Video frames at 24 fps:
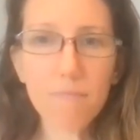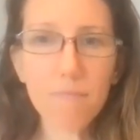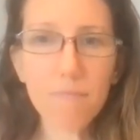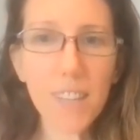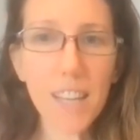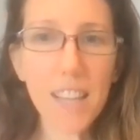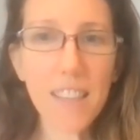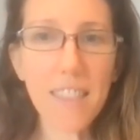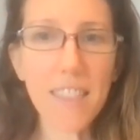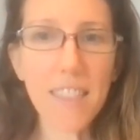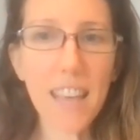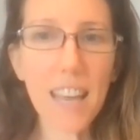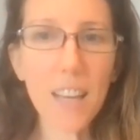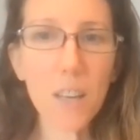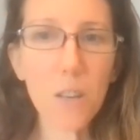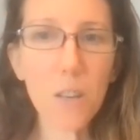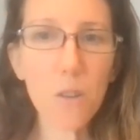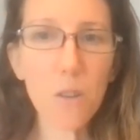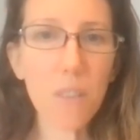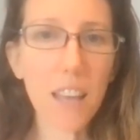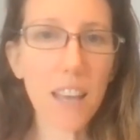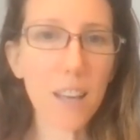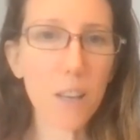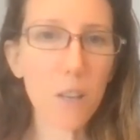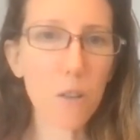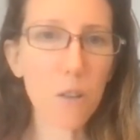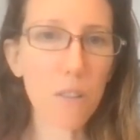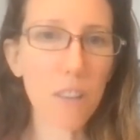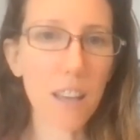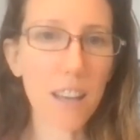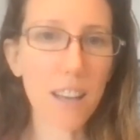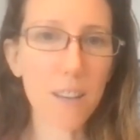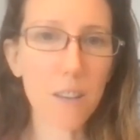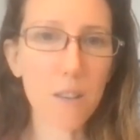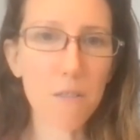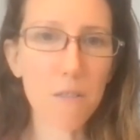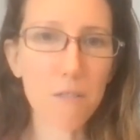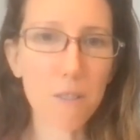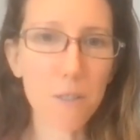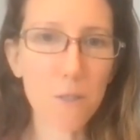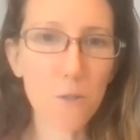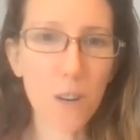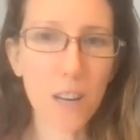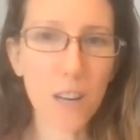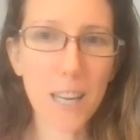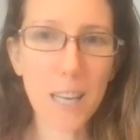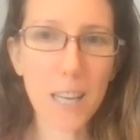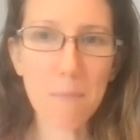Thank you for
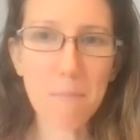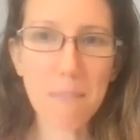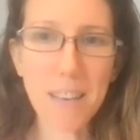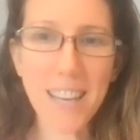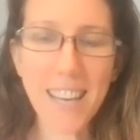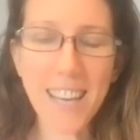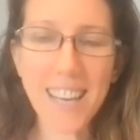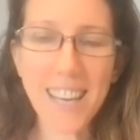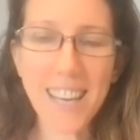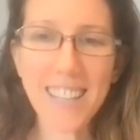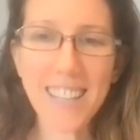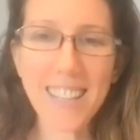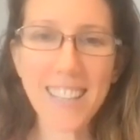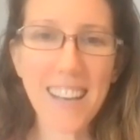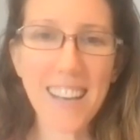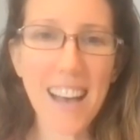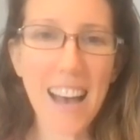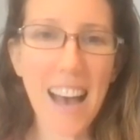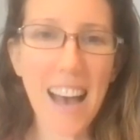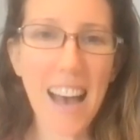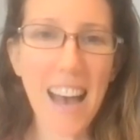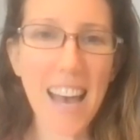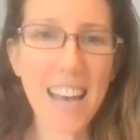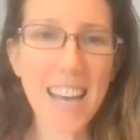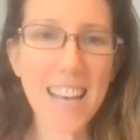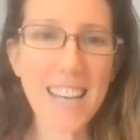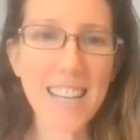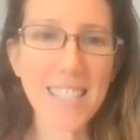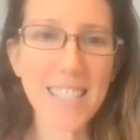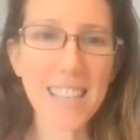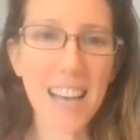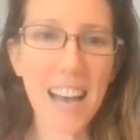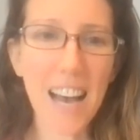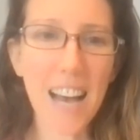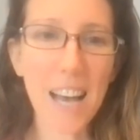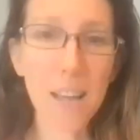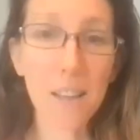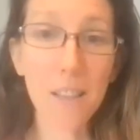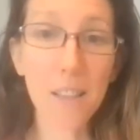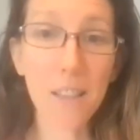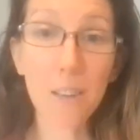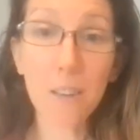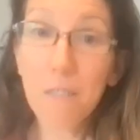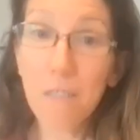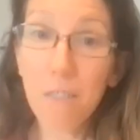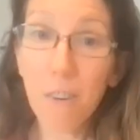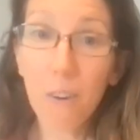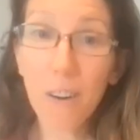joining me. And I look
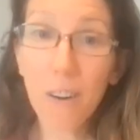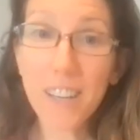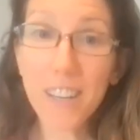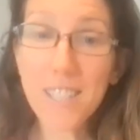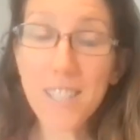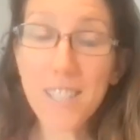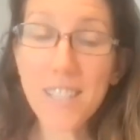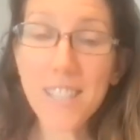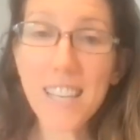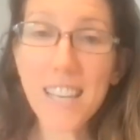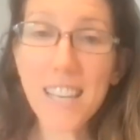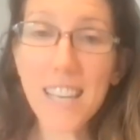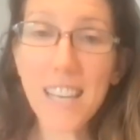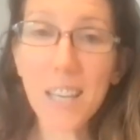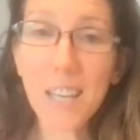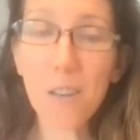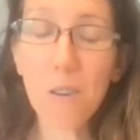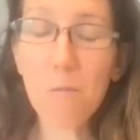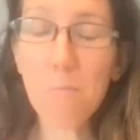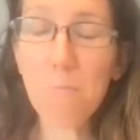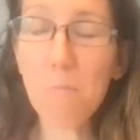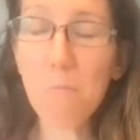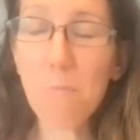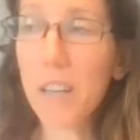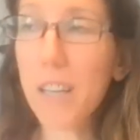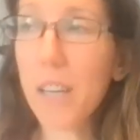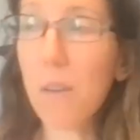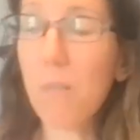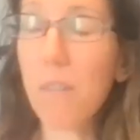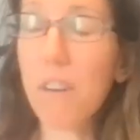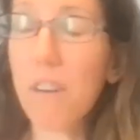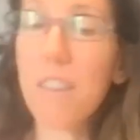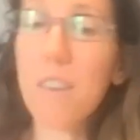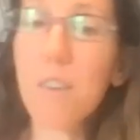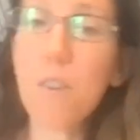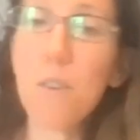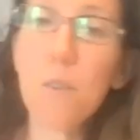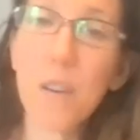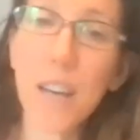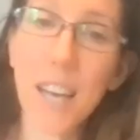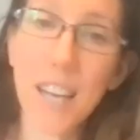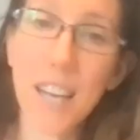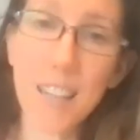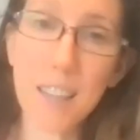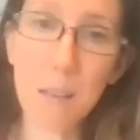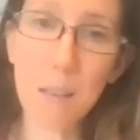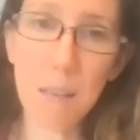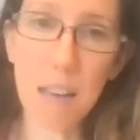forward to seeing you, working with you in the
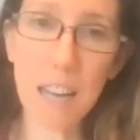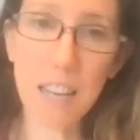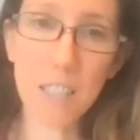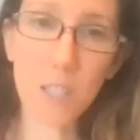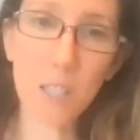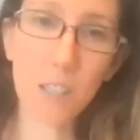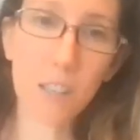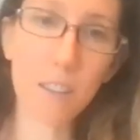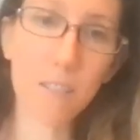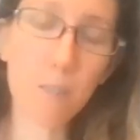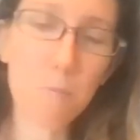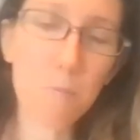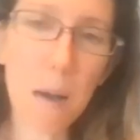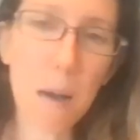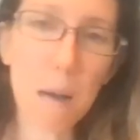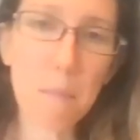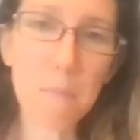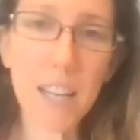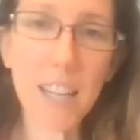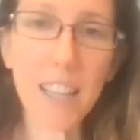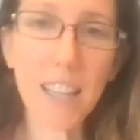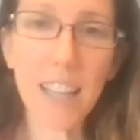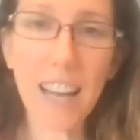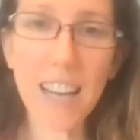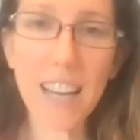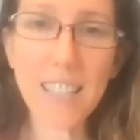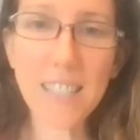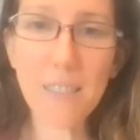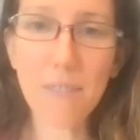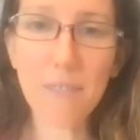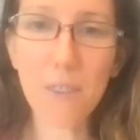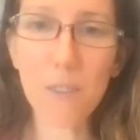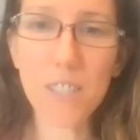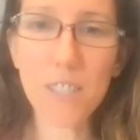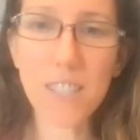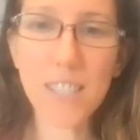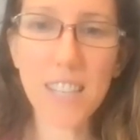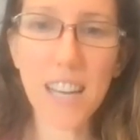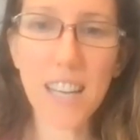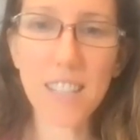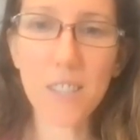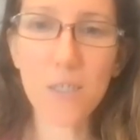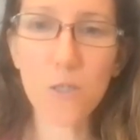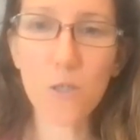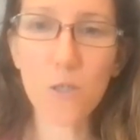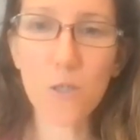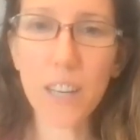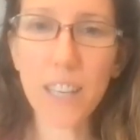Magic of Umami class. If you decide to
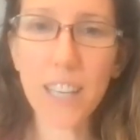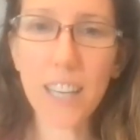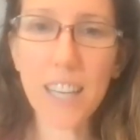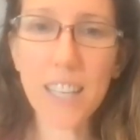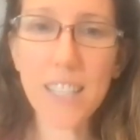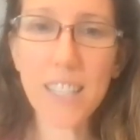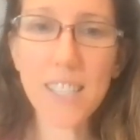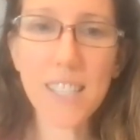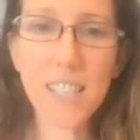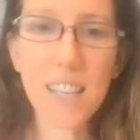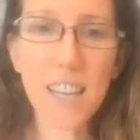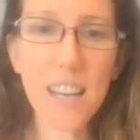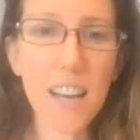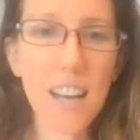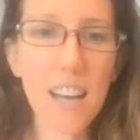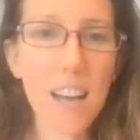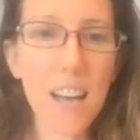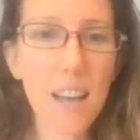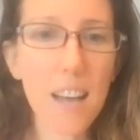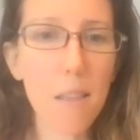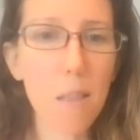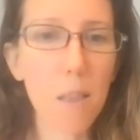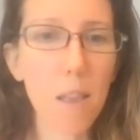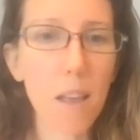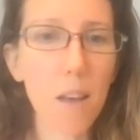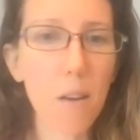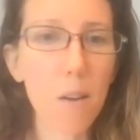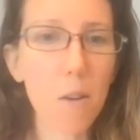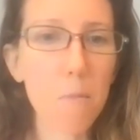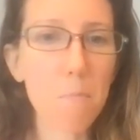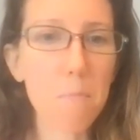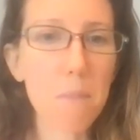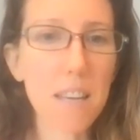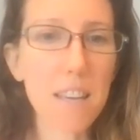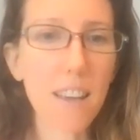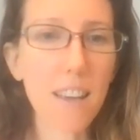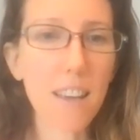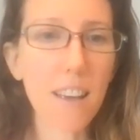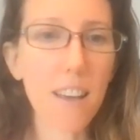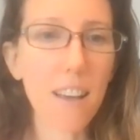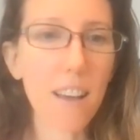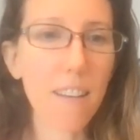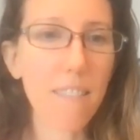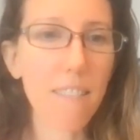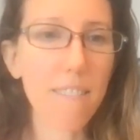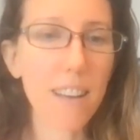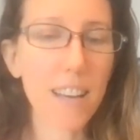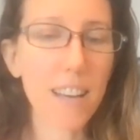join us, that would be
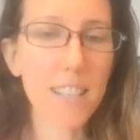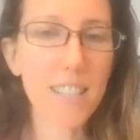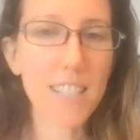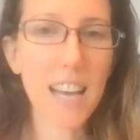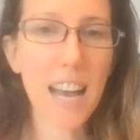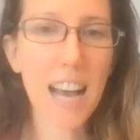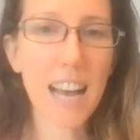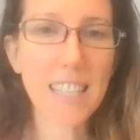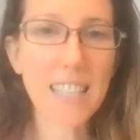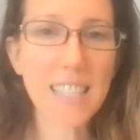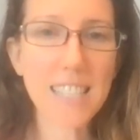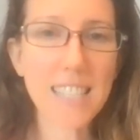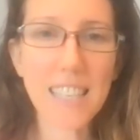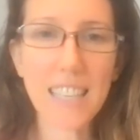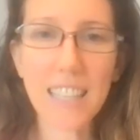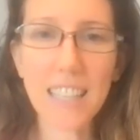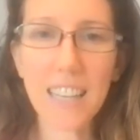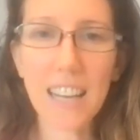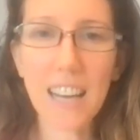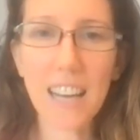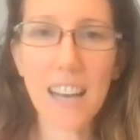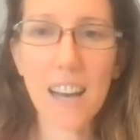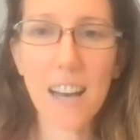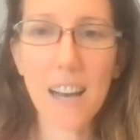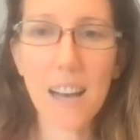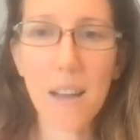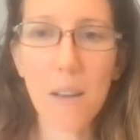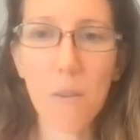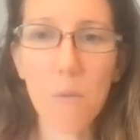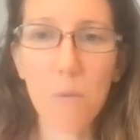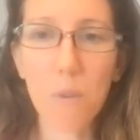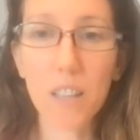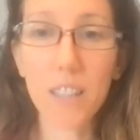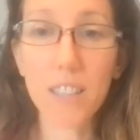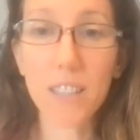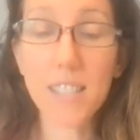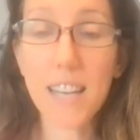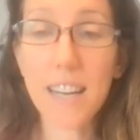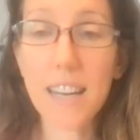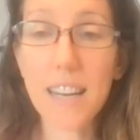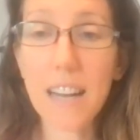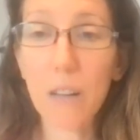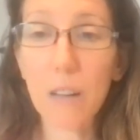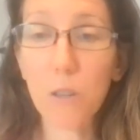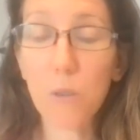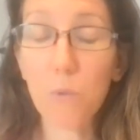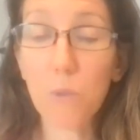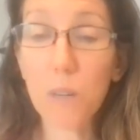fantastic. I will send out the
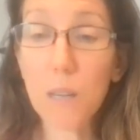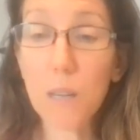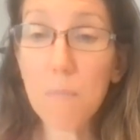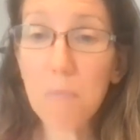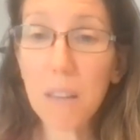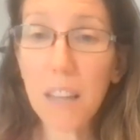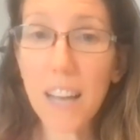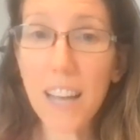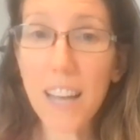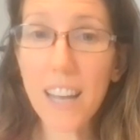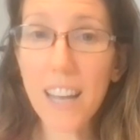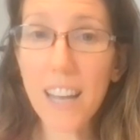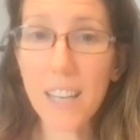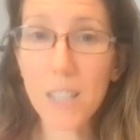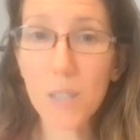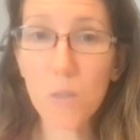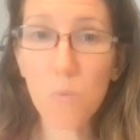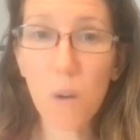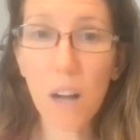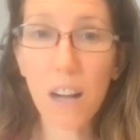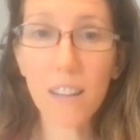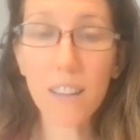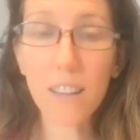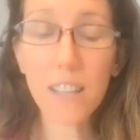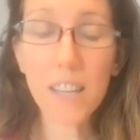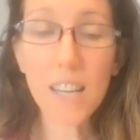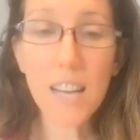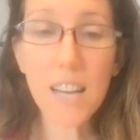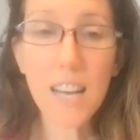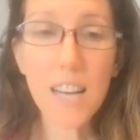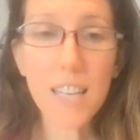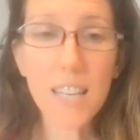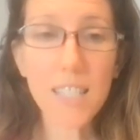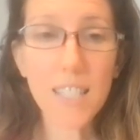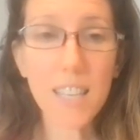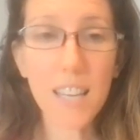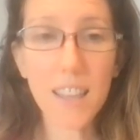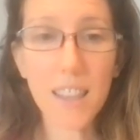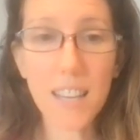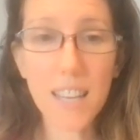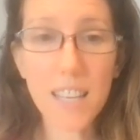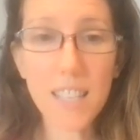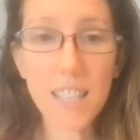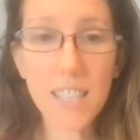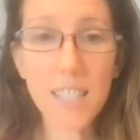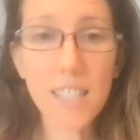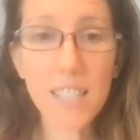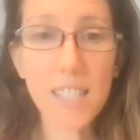replay as well to this,